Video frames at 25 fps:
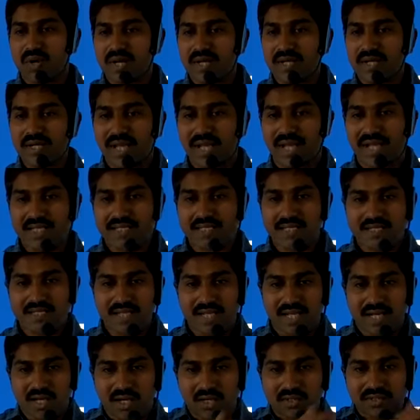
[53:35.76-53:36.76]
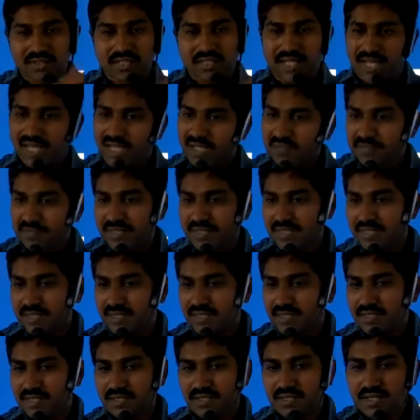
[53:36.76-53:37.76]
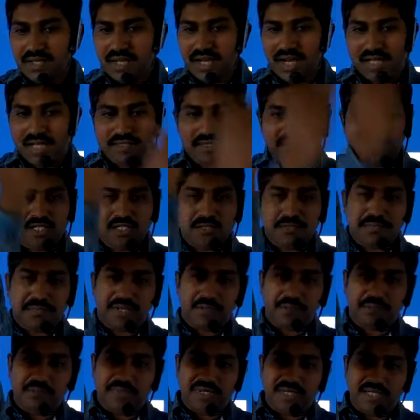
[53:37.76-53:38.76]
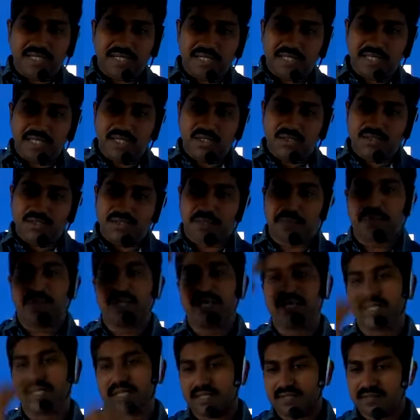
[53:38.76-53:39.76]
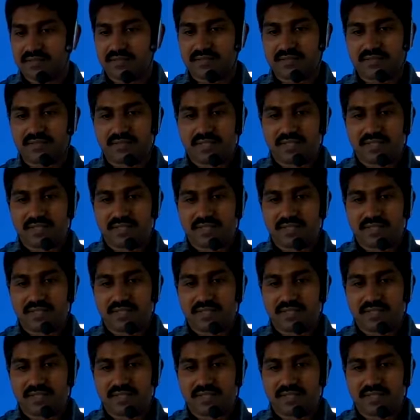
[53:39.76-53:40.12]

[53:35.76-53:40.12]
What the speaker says: one axis along the diameter, other is perpendicular to the plane.